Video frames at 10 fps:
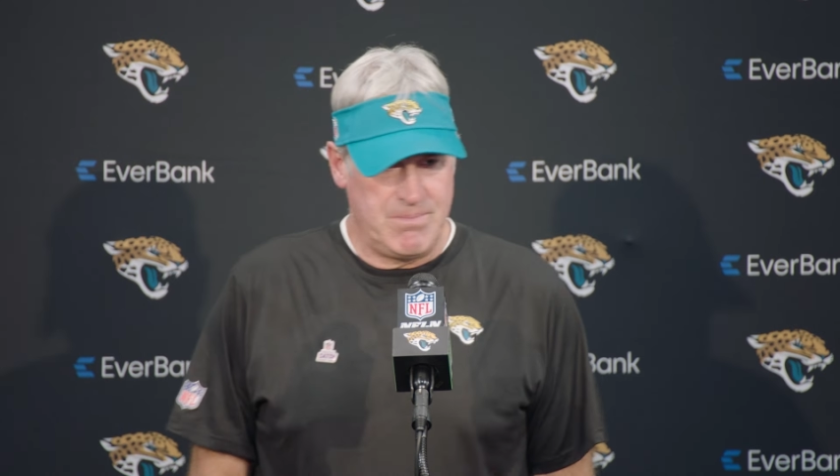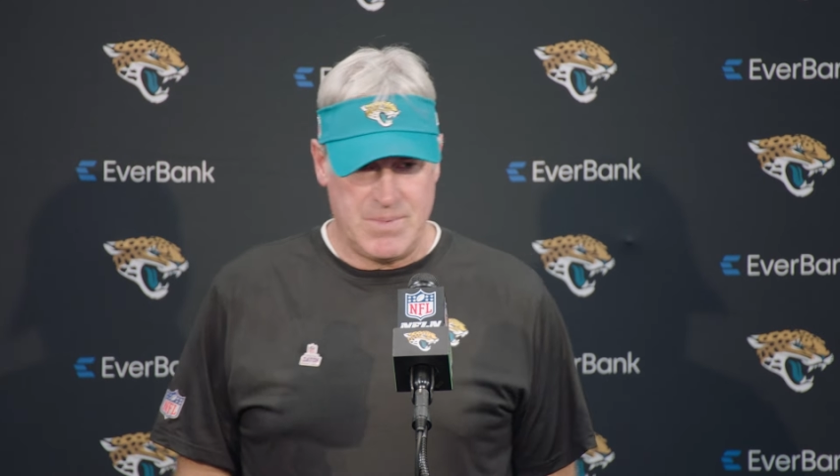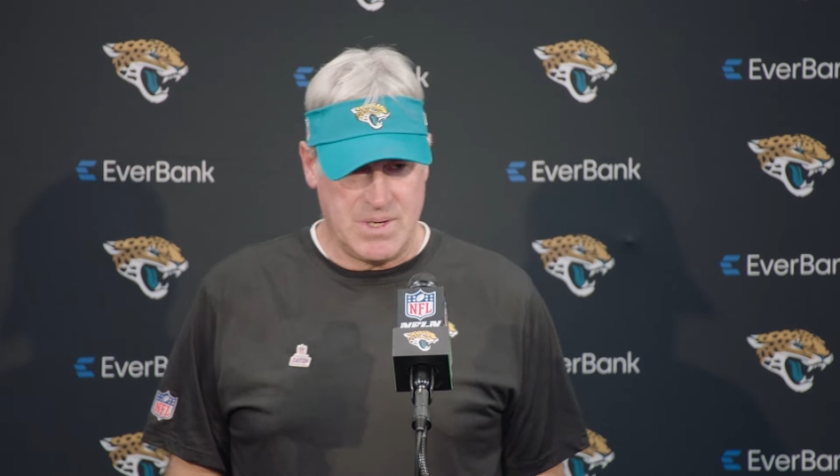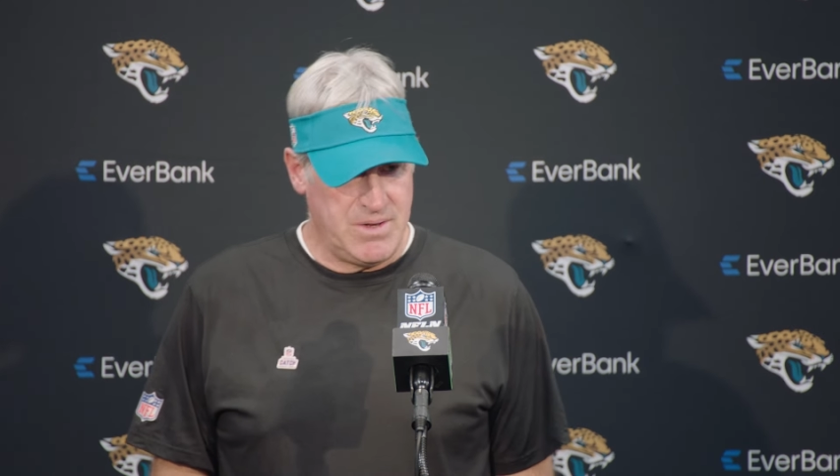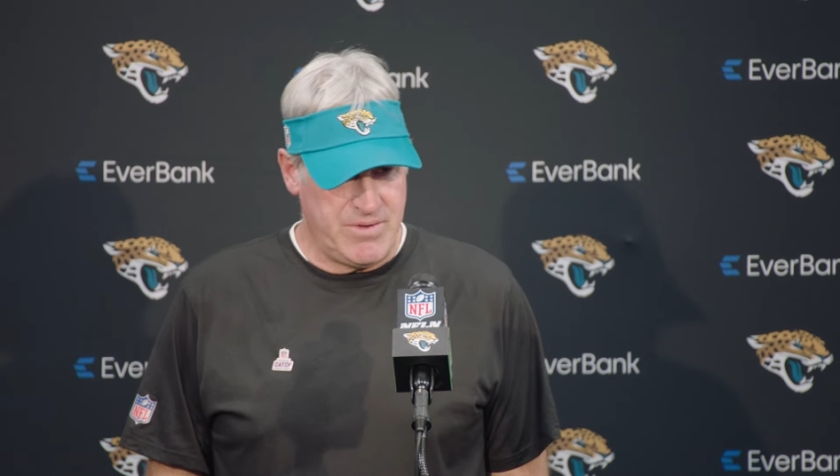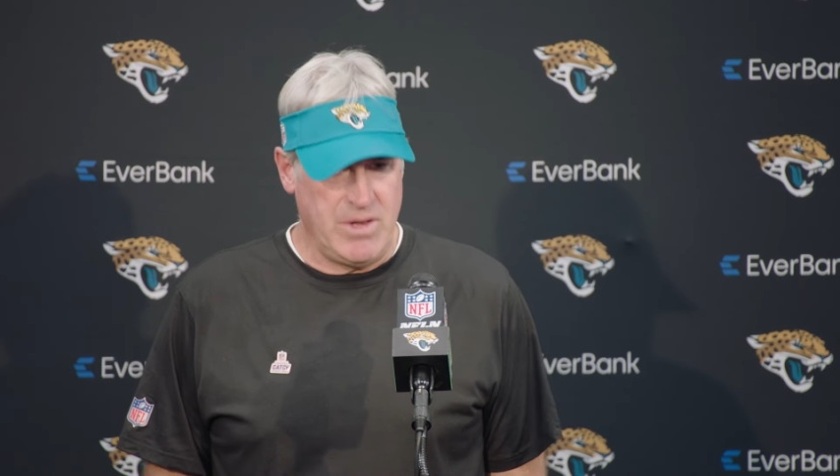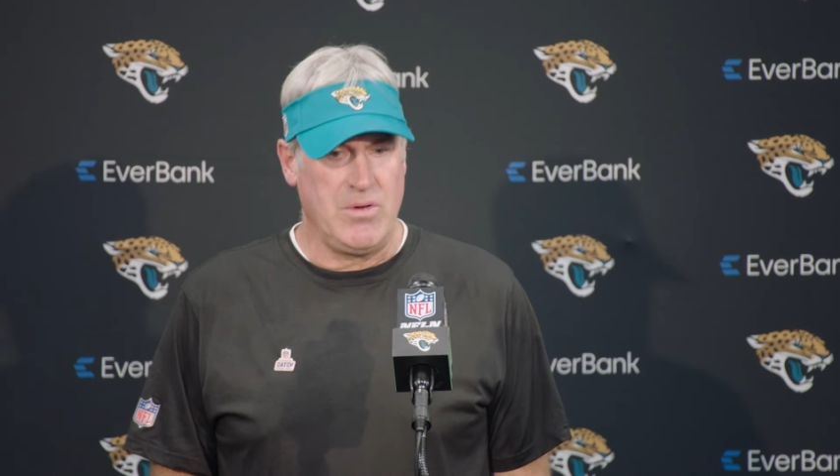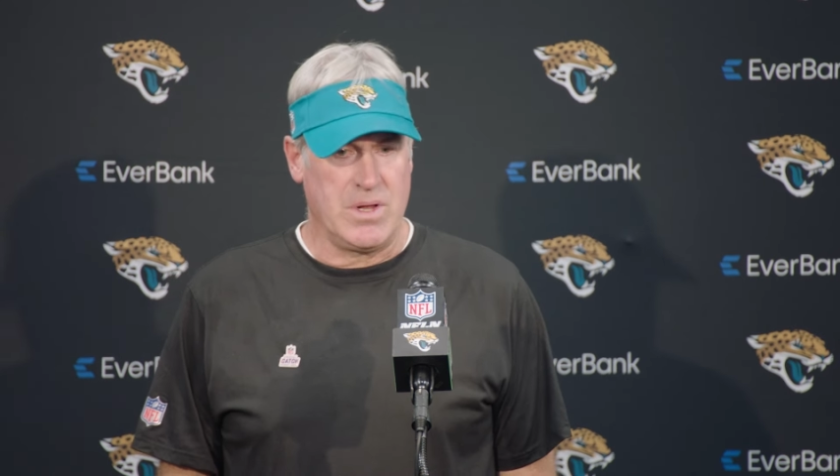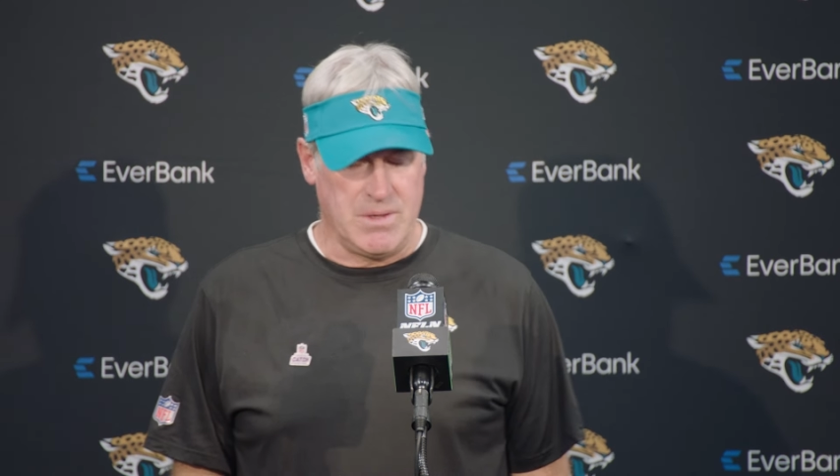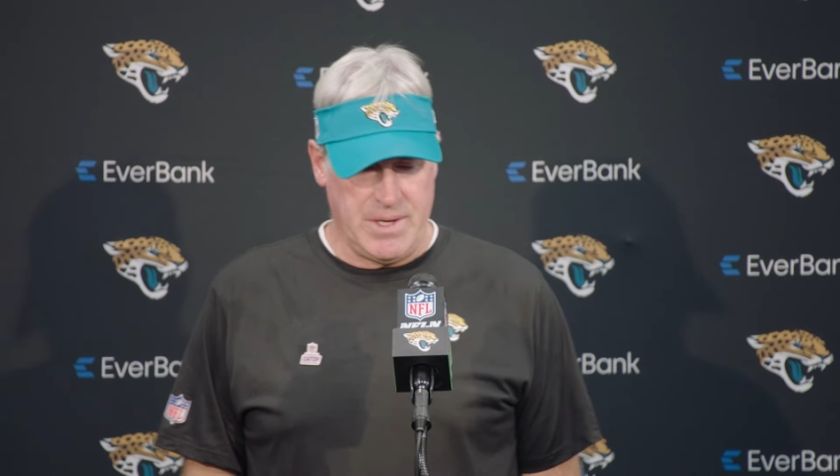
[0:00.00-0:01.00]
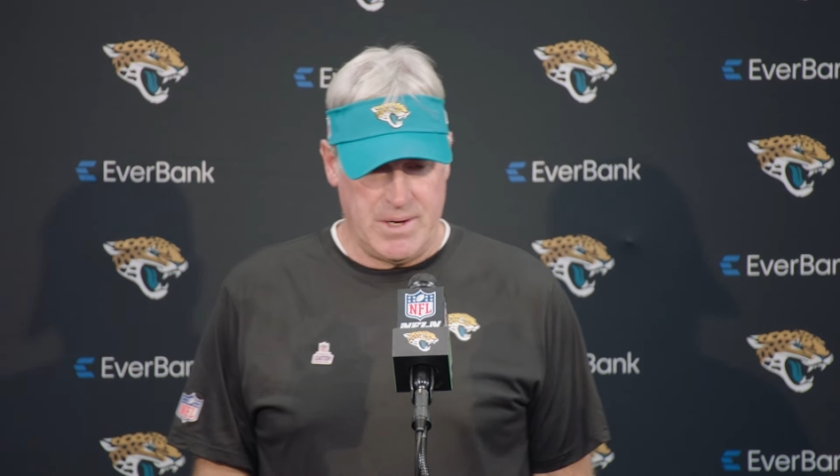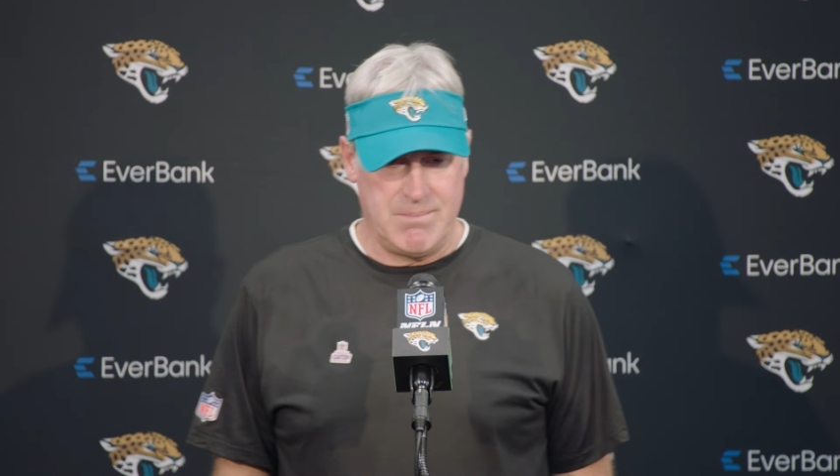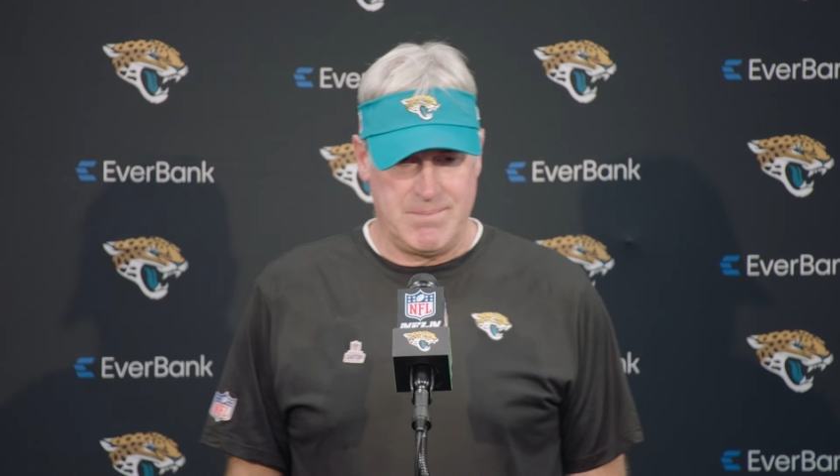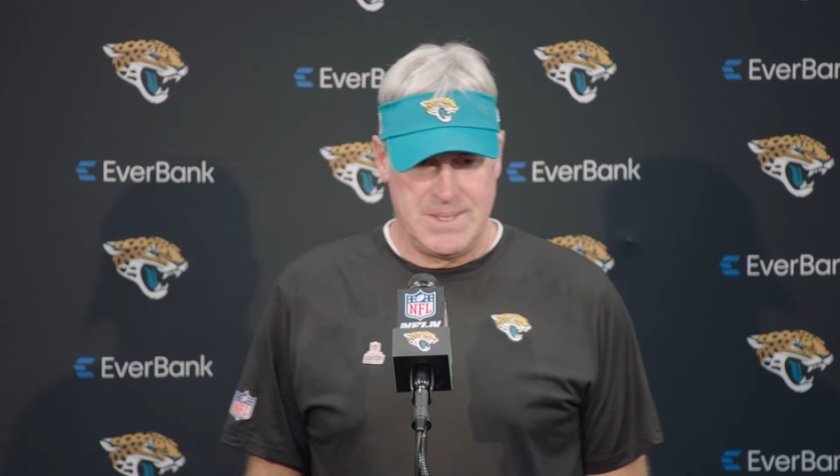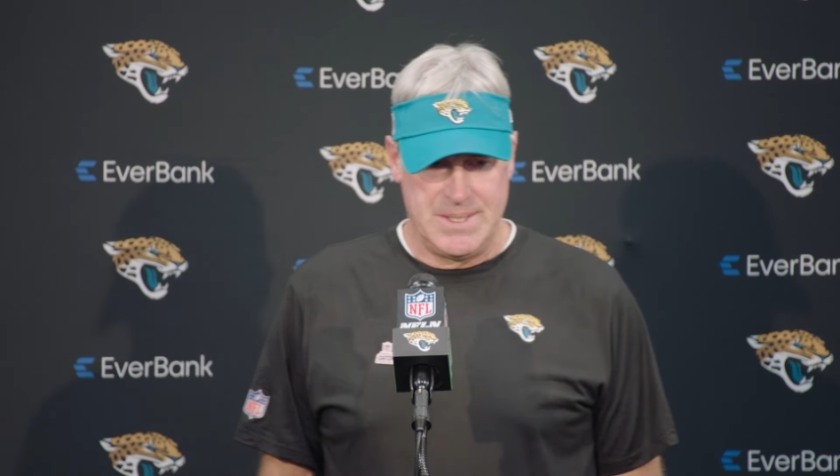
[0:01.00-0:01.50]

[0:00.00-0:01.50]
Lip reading: and continue to clean up